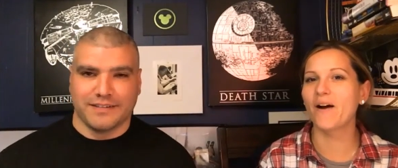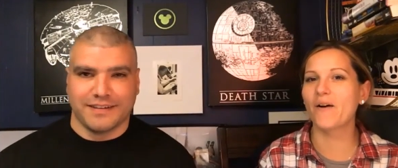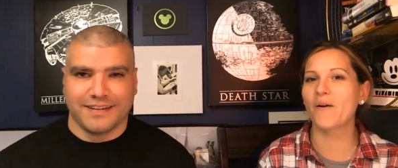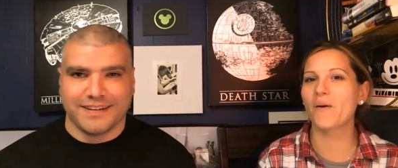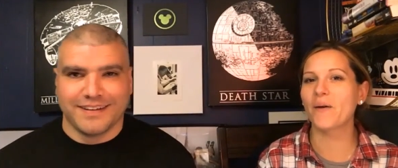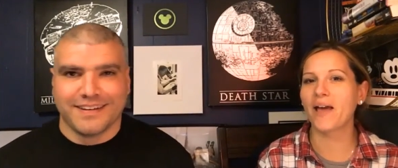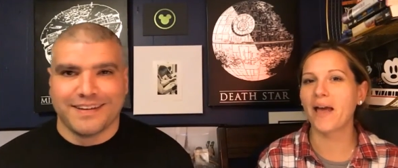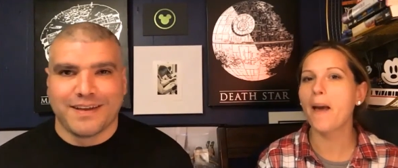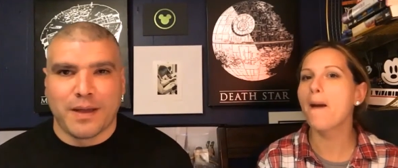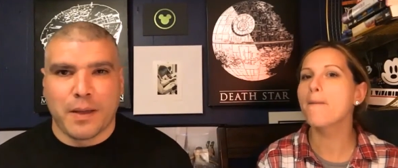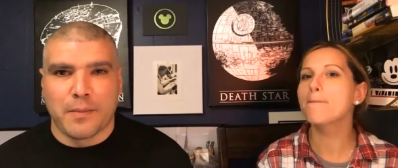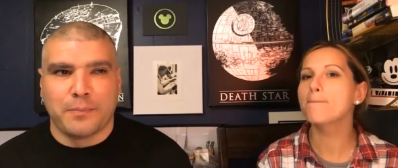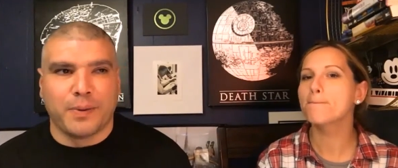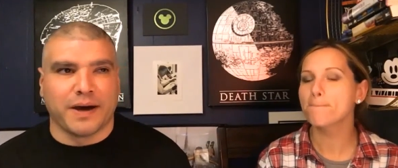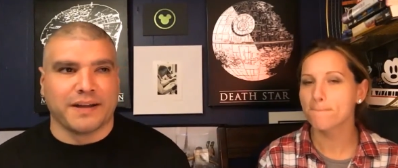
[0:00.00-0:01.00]
Speaker 1: oh, okay.
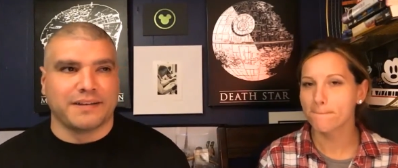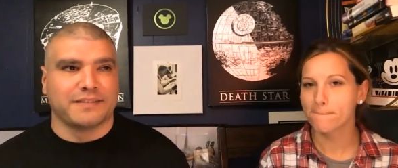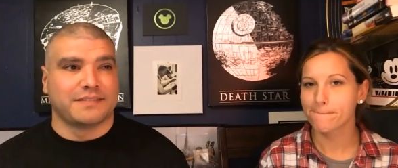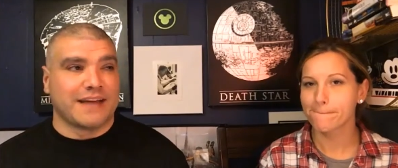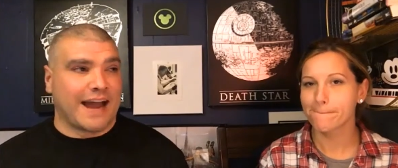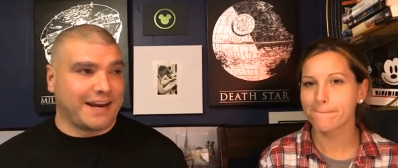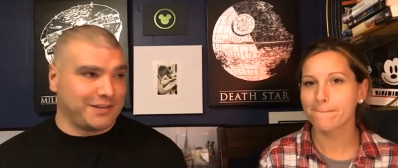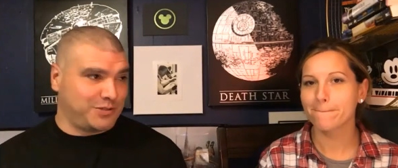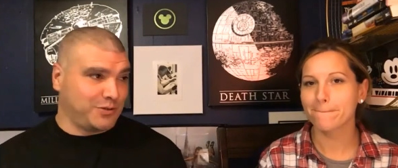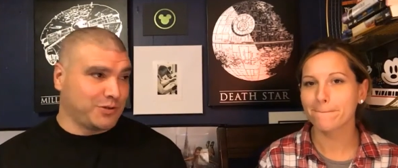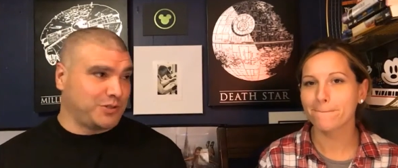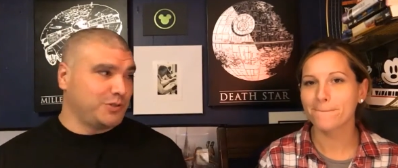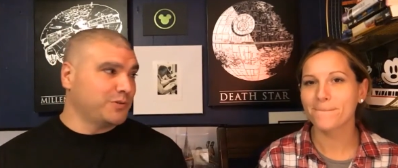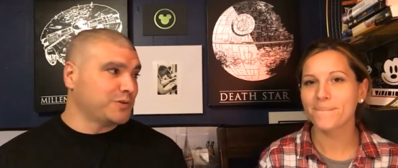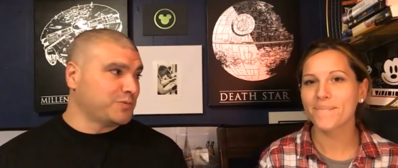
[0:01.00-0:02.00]
Speaker 2: But
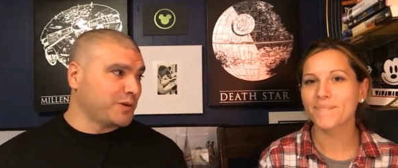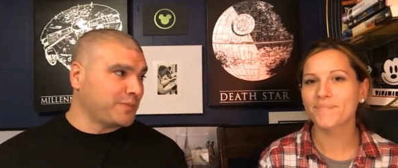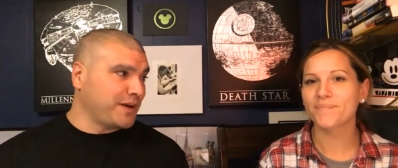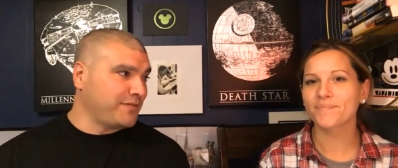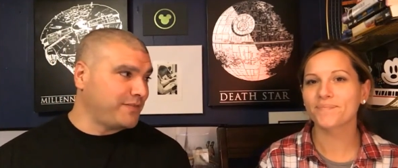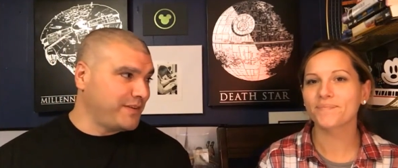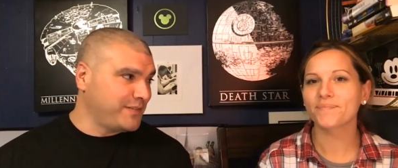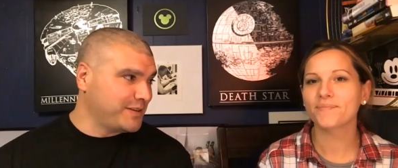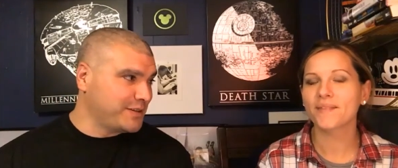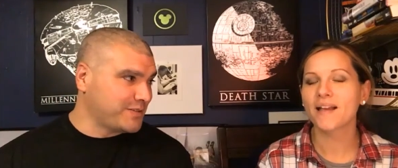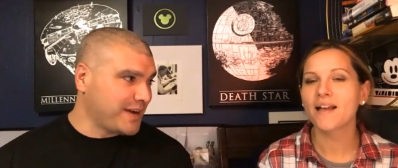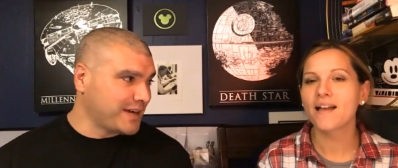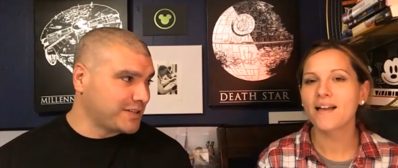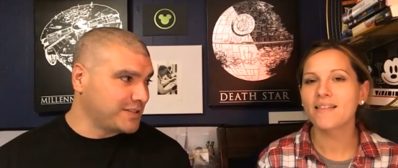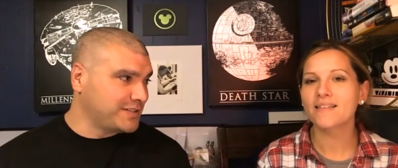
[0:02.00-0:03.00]
Dinosaur 2 is one of my favorite
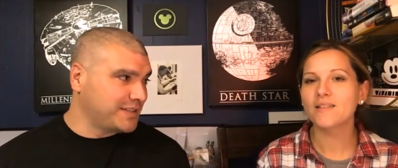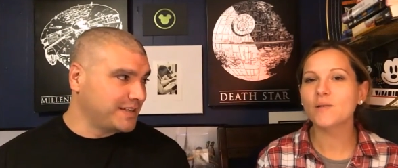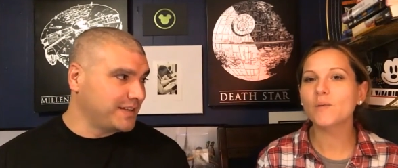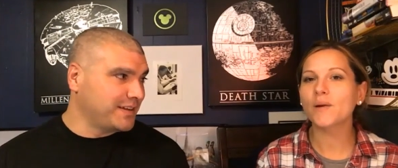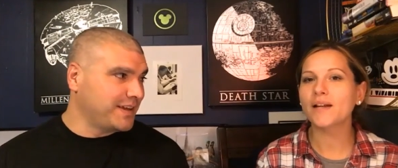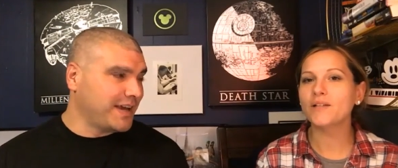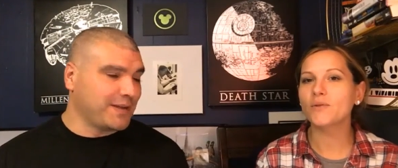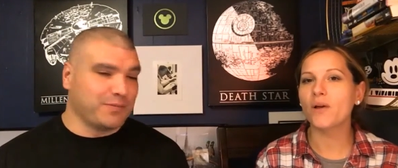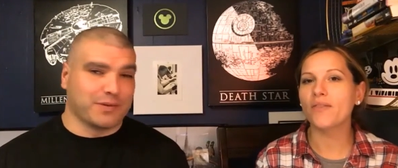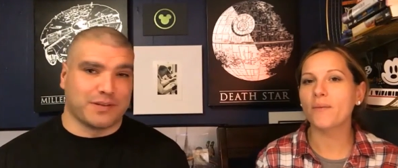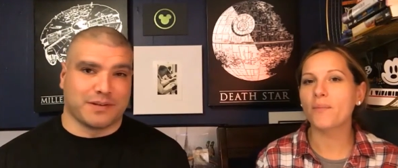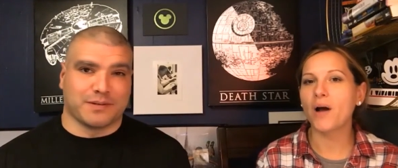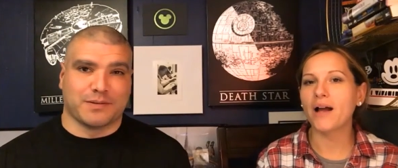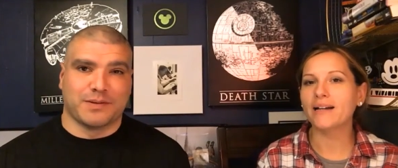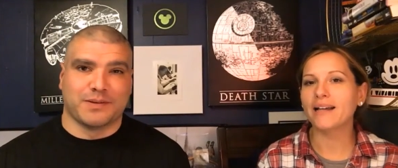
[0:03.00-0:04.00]
attractions. This in, is what I do on
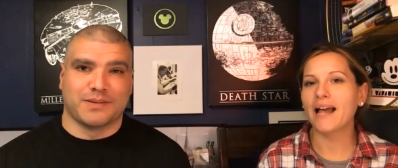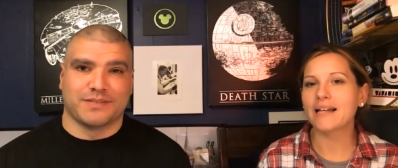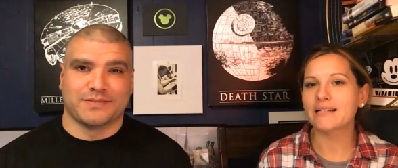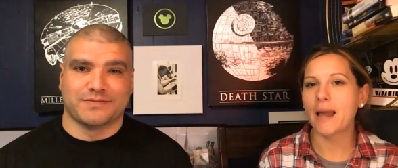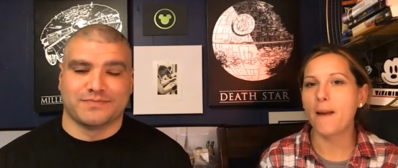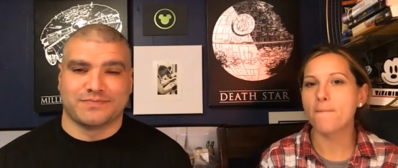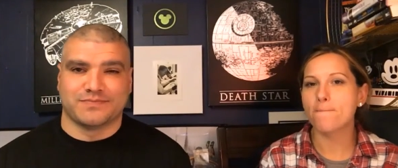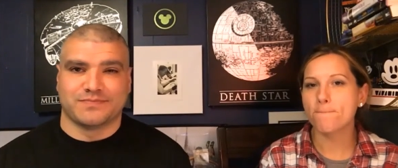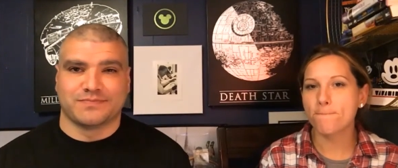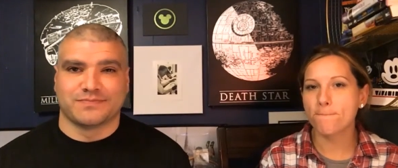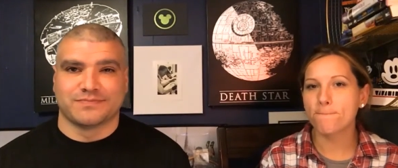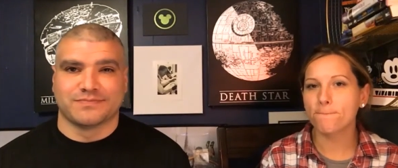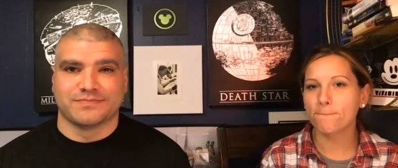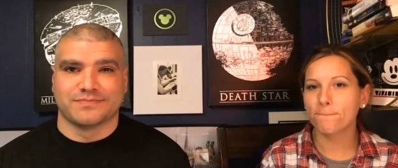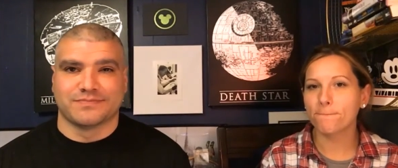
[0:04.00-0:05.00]
the, the
Speaker 1: podcast. I...
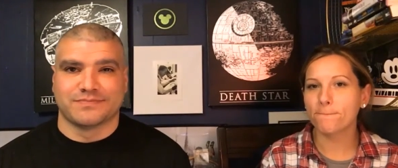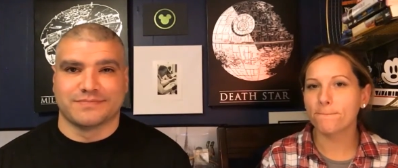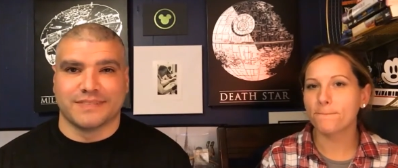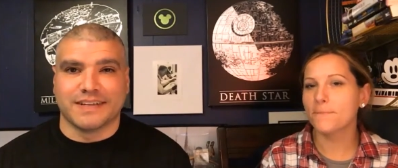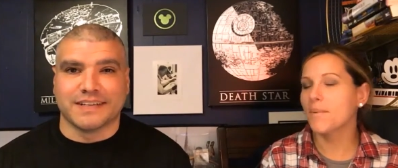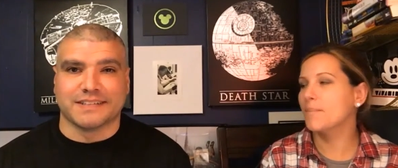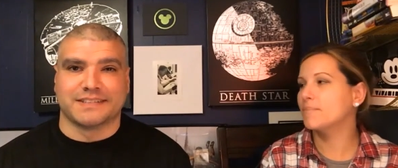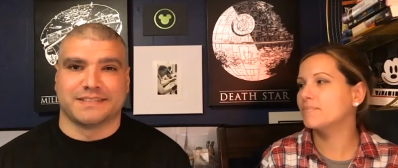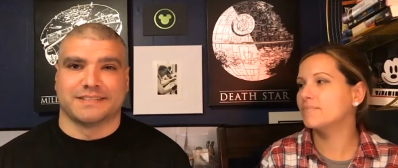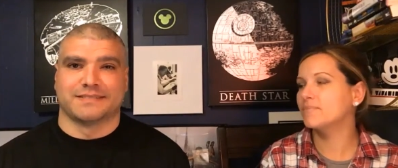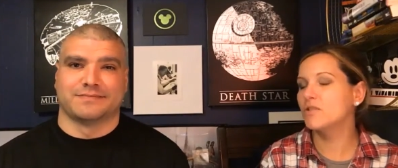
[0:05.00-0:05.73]
It is.